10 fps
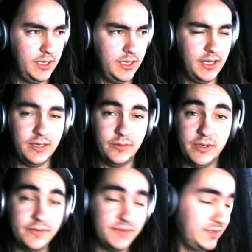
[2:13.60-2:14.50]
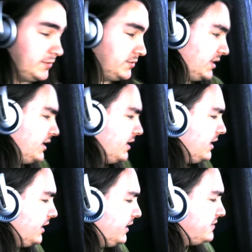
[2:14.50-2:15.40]
anyway it was it was
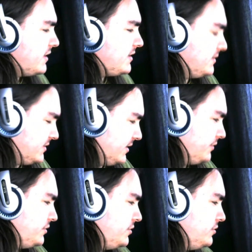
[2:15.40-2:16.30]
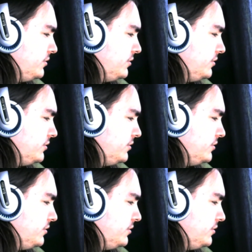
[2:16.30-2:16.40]
i guess i can tell you